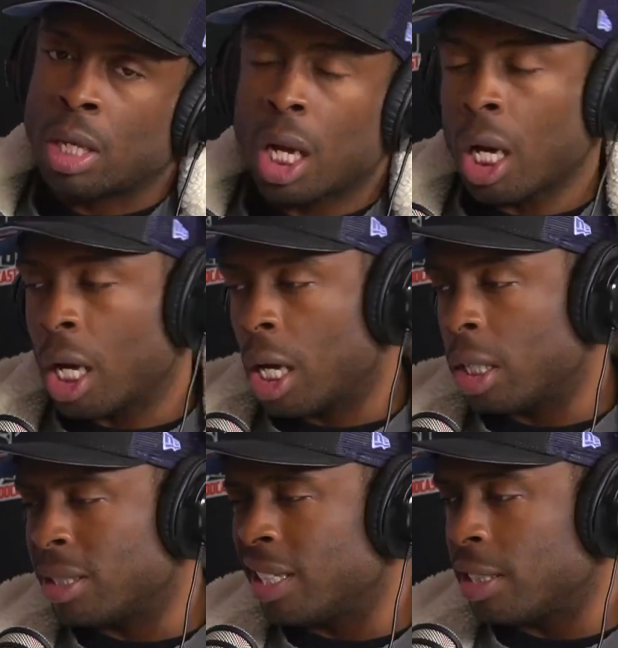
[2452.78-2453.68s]

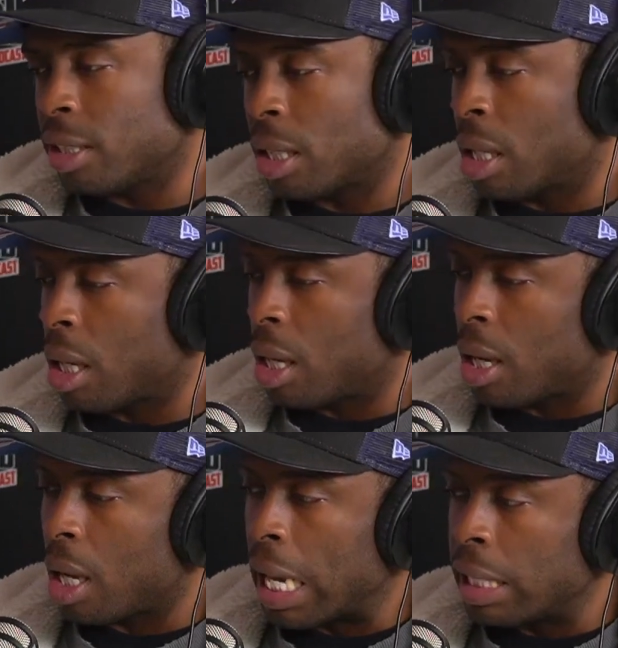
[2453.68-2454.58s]

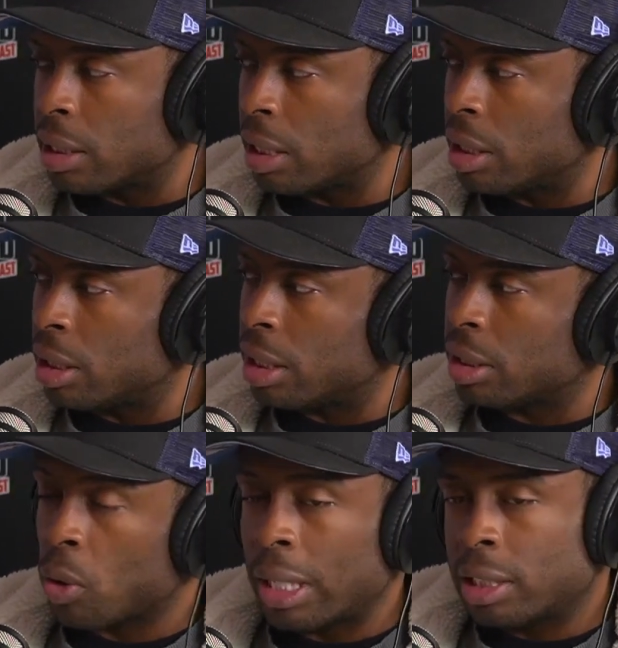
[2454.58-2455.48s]
Honestly,
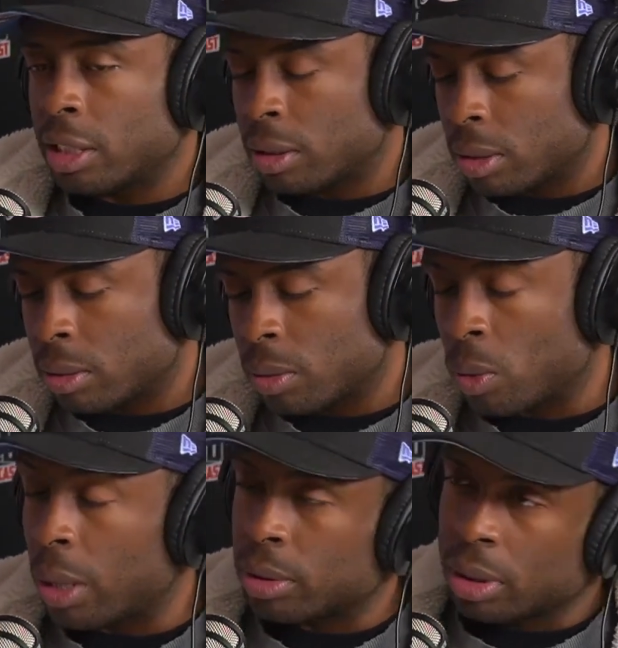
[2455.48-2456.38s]

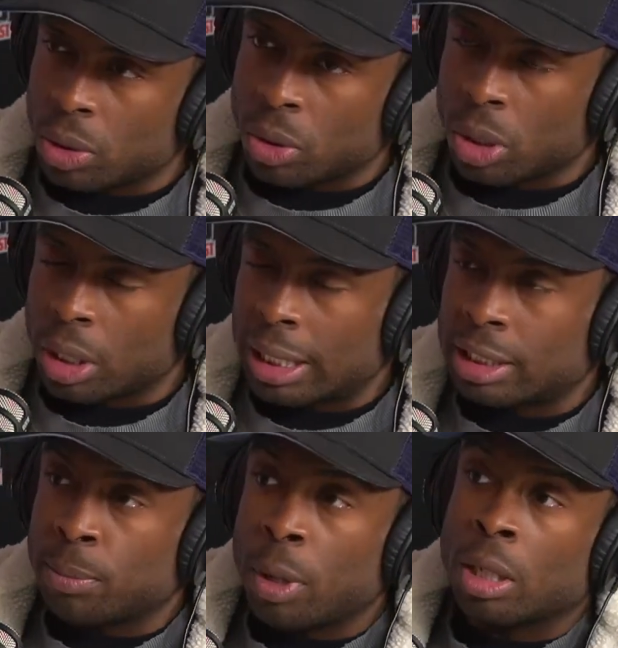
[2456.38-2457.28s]
what I was telling you earlier, I
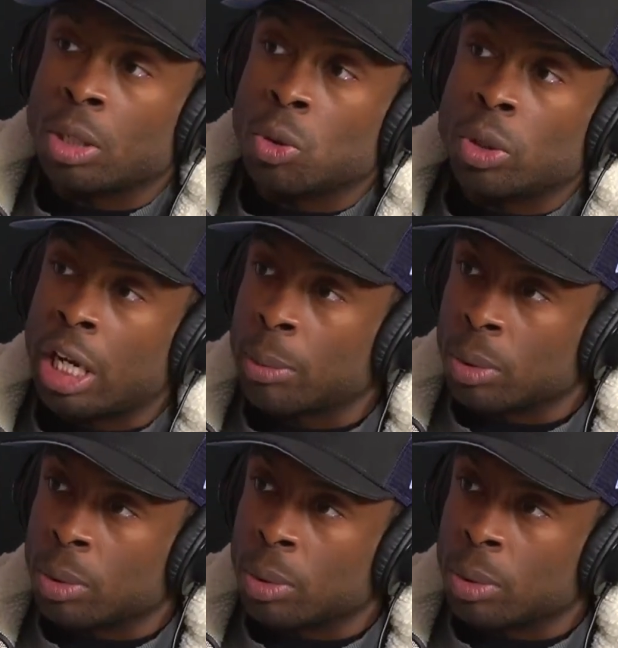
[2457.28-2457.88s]
just bought a new camera.